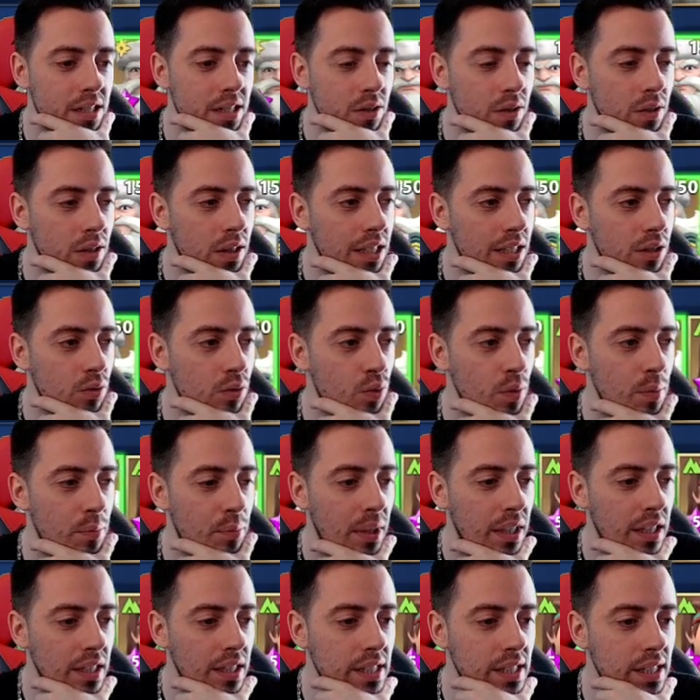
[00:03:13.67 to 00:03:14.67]
so let's
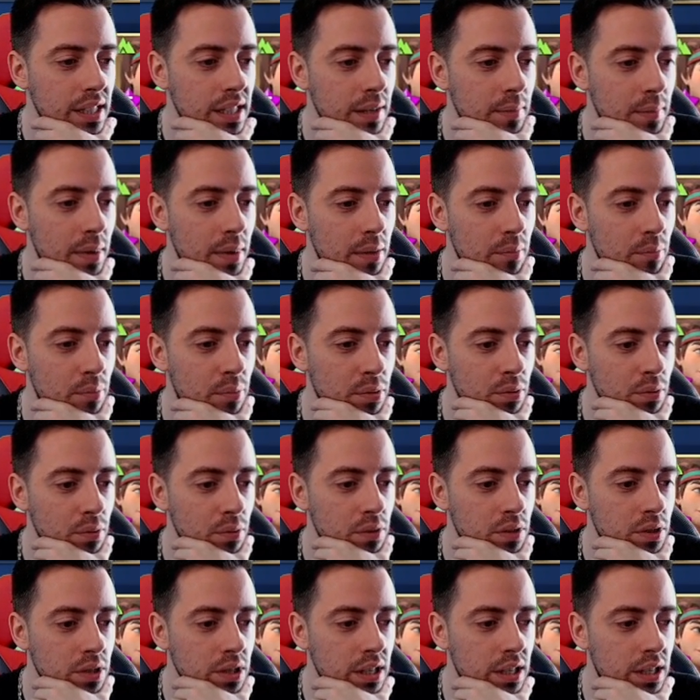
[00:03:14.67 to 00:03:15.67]
replace him and
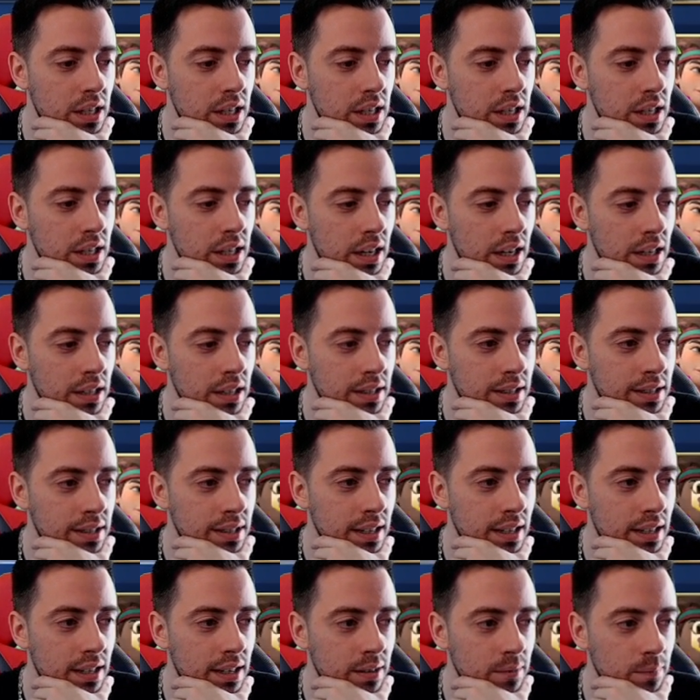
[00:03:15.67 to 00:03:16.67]
put Ikina
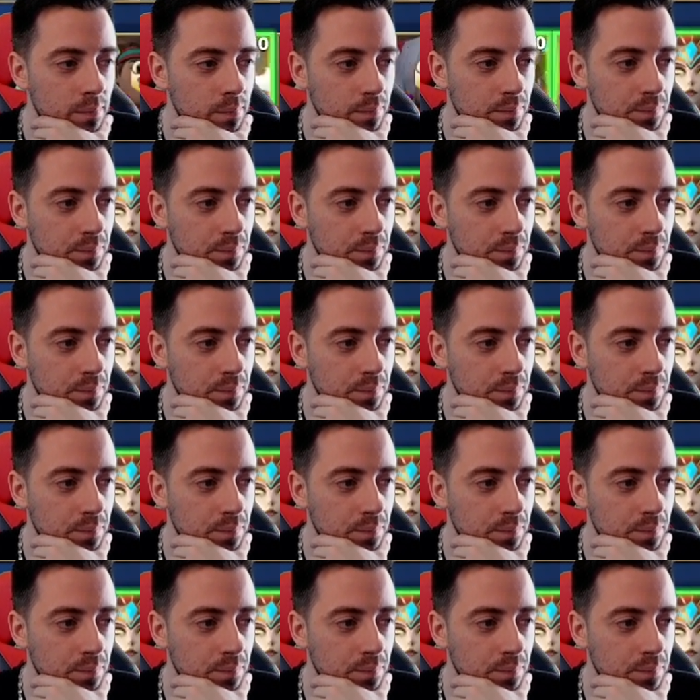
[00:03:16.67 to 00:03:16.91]
instead.